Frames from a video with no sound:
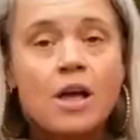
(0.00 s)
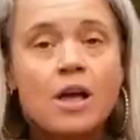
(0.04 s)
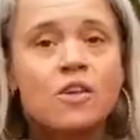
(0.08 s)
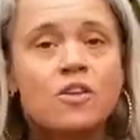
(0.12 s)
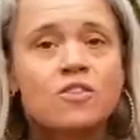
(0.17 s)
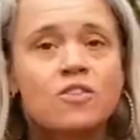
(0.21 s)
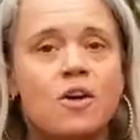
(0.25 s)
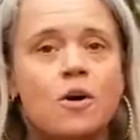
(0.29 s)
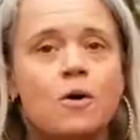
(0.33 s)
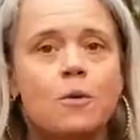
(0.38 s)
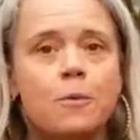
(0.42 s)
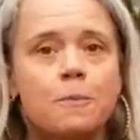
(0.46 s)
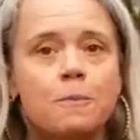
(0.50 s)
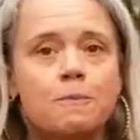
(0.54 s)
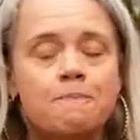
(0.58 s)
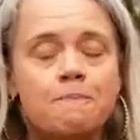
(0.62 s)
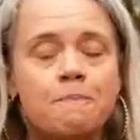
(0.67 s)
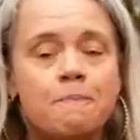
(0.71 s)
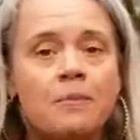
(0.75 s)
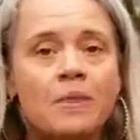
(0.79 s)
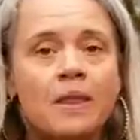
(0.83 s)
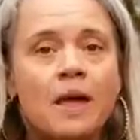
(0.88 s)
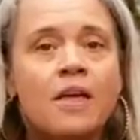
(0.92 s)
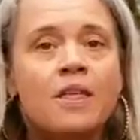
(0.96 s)
So
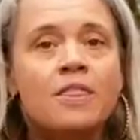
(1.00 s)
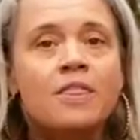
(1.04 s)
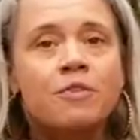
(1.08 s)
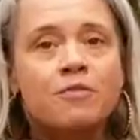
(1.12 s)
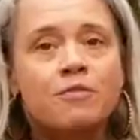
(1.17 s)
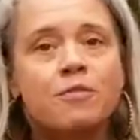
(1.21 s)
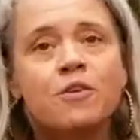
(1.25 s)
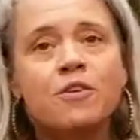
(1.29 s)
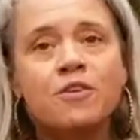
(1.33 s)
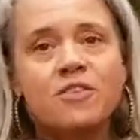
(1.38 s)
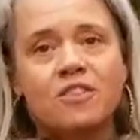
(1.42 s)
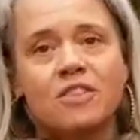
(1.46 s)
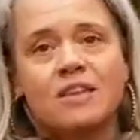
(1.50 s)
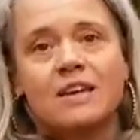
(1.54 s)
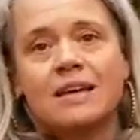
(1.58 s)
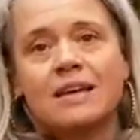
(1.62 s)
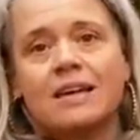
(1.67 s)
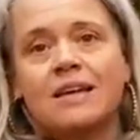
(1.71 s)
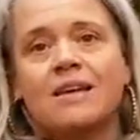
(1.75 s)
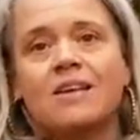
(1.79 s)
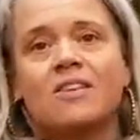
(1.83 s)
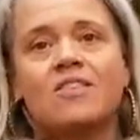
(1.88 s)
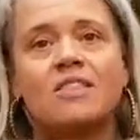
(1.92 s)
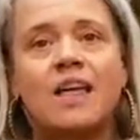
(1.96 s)
the first
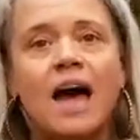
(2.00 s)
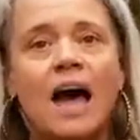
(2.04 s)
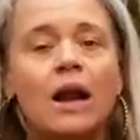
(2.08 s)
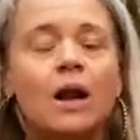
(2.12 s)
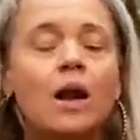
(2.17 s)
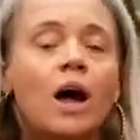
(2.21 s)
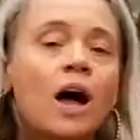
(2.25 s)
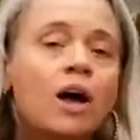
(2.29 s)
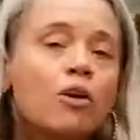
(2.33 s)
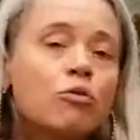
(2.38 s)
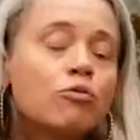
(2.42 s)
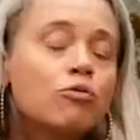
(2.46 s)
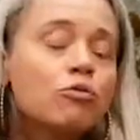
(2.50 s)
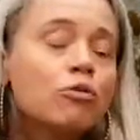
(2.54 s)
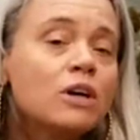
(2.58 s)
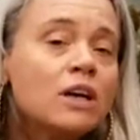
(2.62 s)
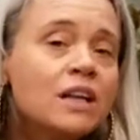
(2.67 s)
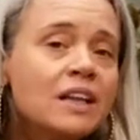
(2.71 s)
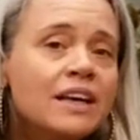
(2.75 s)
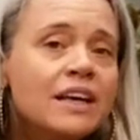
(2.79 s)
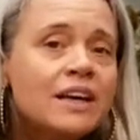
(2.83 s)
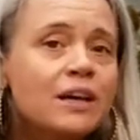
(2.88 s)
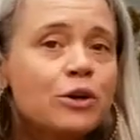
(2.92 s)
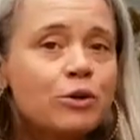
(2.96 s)
thing is that a
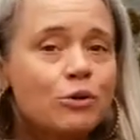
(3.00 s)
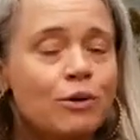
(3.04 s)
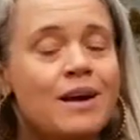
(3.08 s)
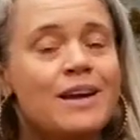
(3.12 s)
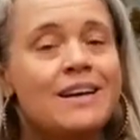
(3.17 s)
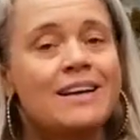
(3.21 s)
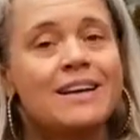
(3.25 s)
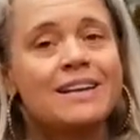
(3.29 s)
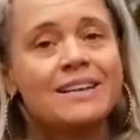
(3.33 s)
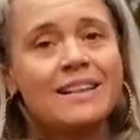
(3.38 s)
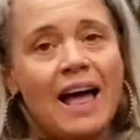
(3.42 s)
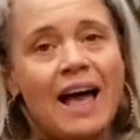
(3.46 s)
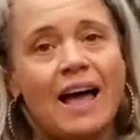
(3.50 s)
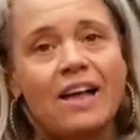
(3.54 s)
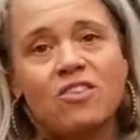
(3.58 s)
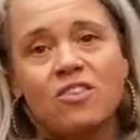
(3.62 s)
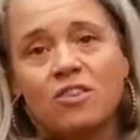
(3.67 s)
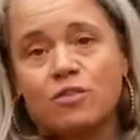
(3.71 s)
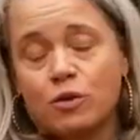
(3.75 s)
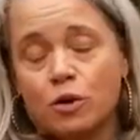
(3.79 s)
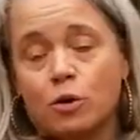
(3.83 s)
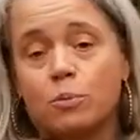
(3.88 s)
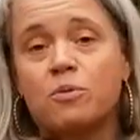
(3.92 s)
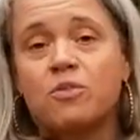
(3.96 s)
really great class
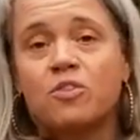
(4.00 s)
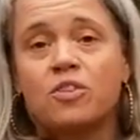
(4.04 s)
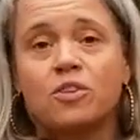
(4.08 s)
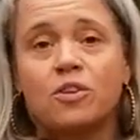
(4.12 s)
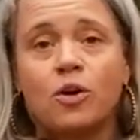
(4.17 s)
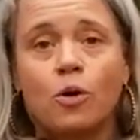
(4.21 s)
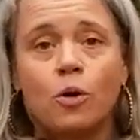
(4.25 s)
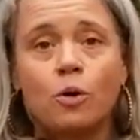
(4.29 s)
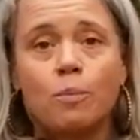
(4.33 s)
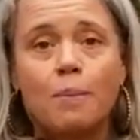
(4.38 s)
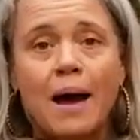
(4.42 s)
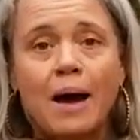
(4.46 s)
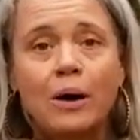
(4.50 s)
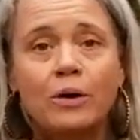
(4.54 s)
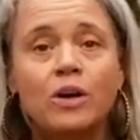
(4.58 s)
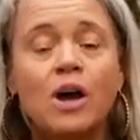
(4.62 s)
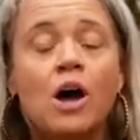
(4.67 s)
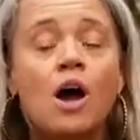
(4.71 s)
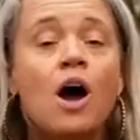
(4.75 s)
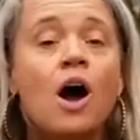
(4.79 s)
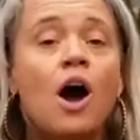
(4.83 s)
of herbs to know about